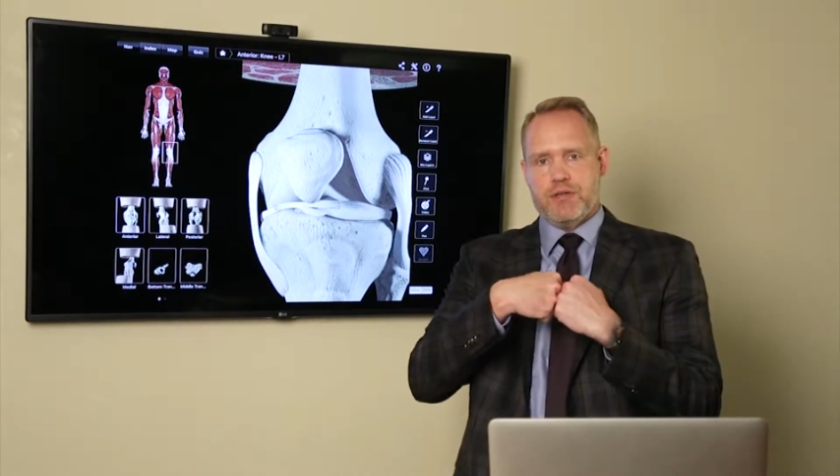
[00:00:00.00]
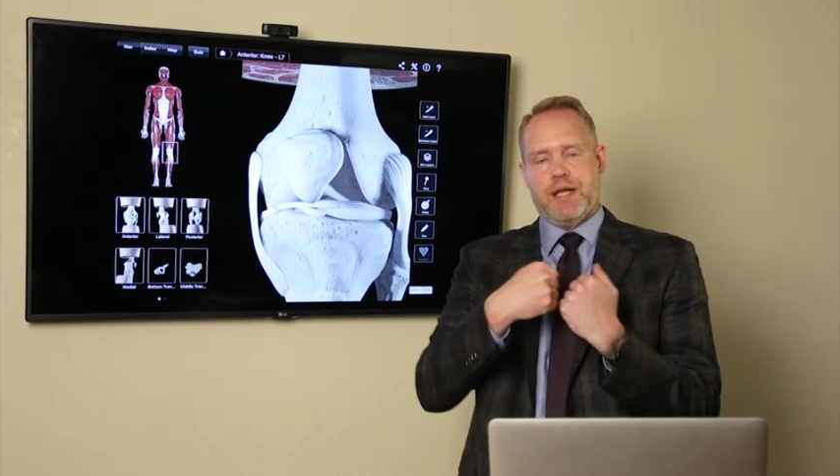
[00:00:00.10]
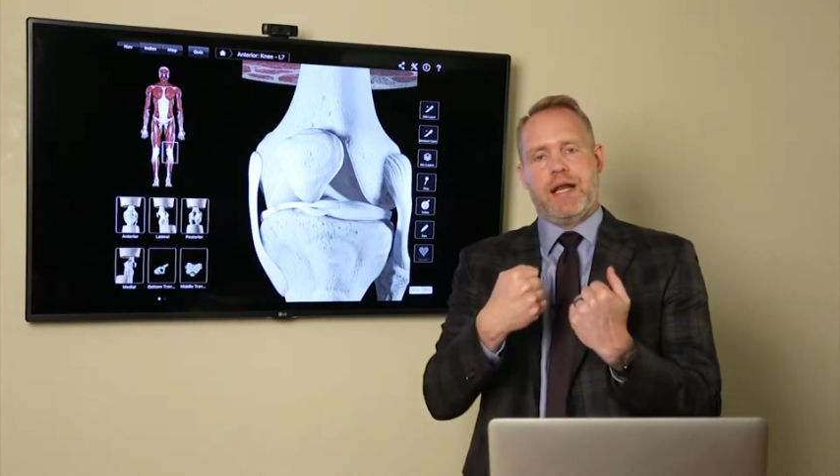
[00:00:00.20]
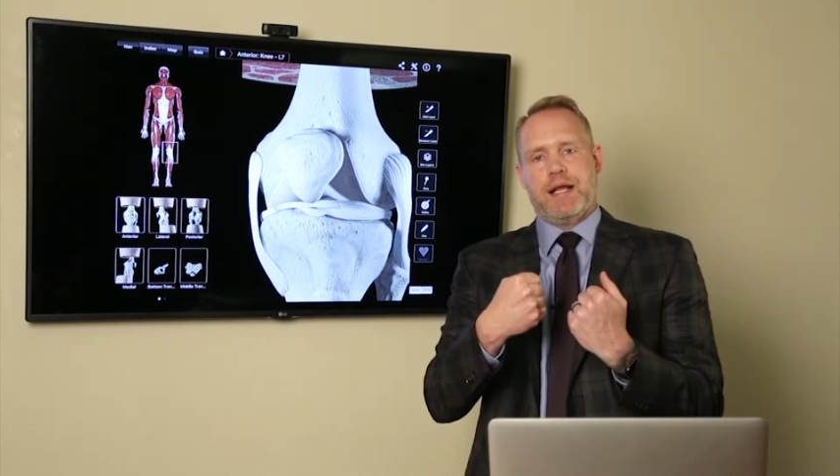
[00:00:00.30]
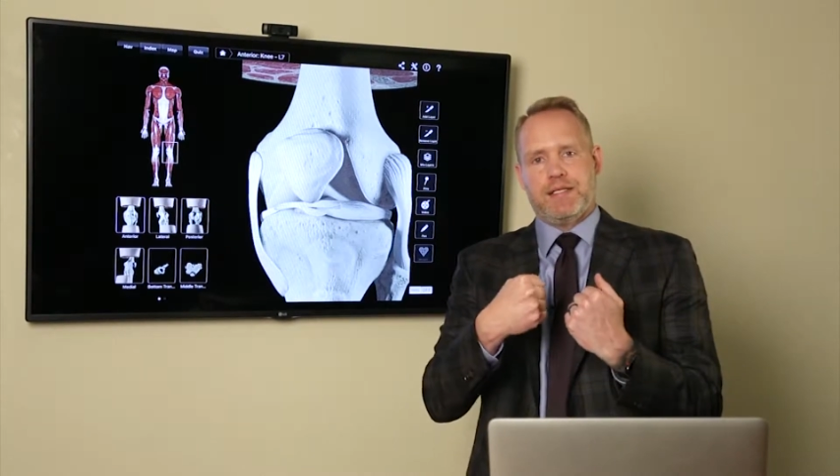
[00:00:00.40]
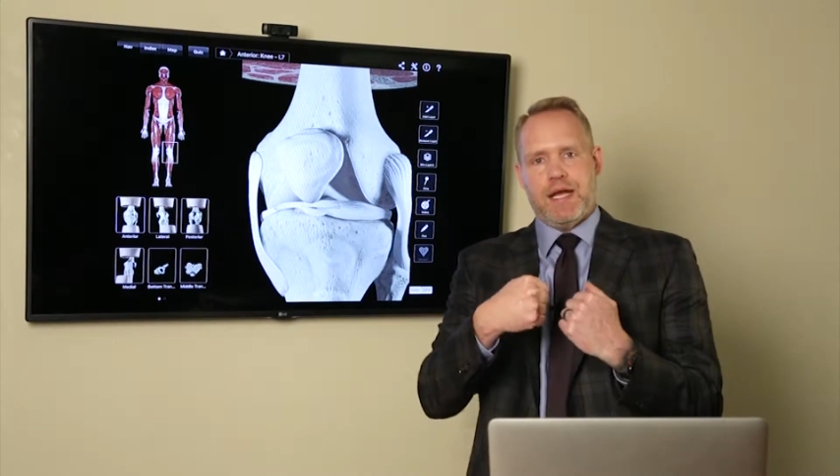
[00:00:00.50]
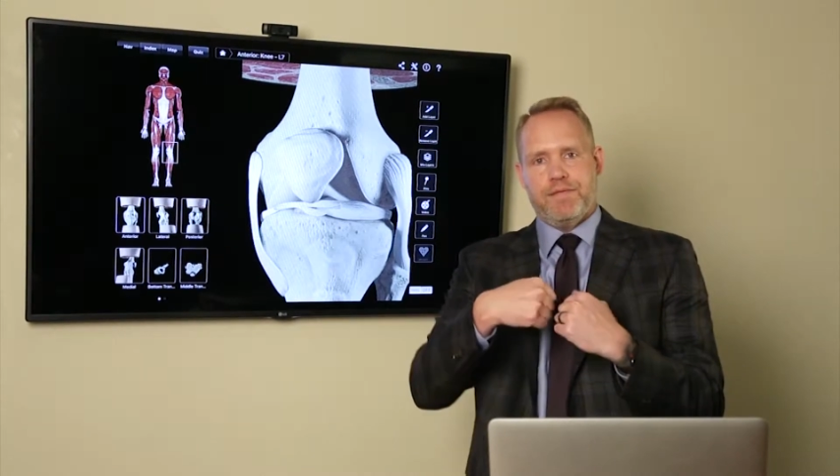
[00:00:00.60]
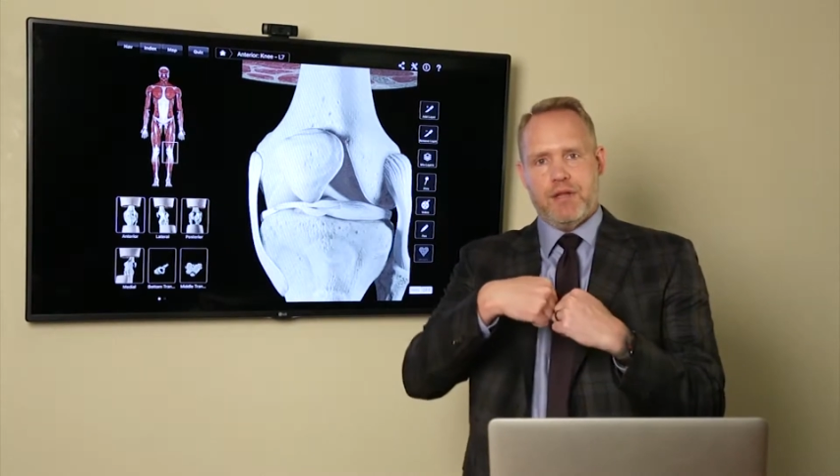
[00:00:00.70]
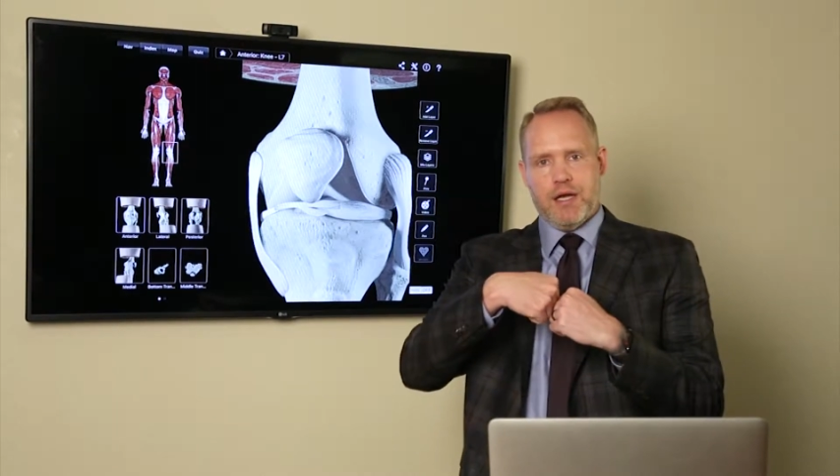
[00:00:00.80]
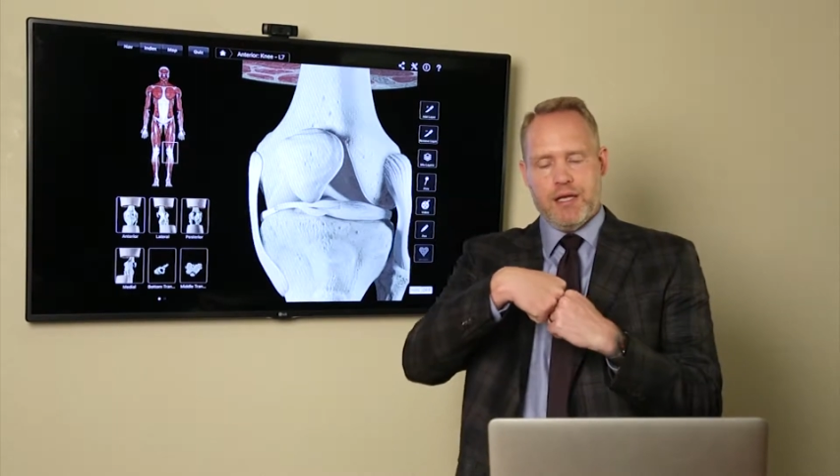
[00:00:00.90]
they're kind of like
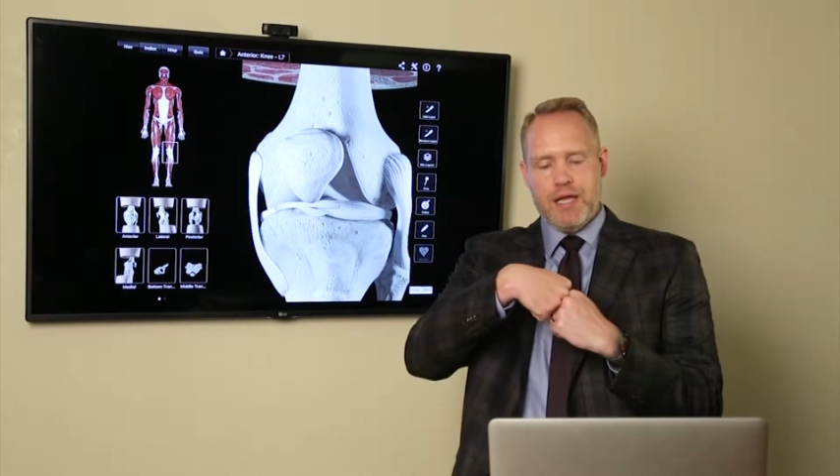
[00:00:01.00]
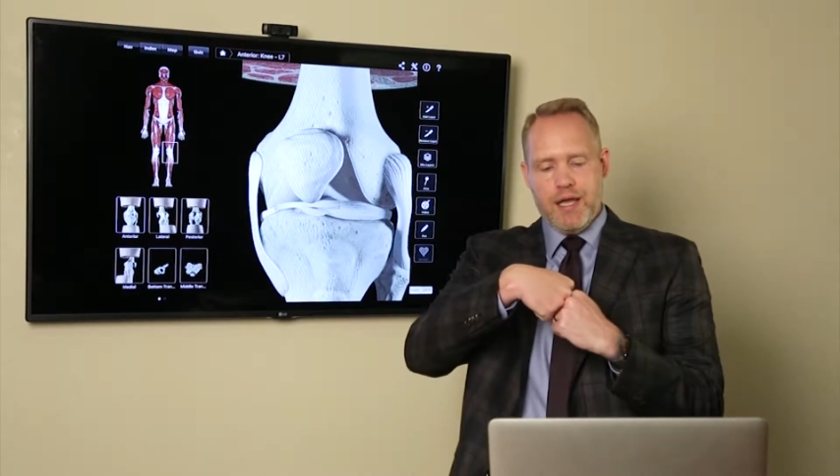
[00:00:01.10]
Teflon.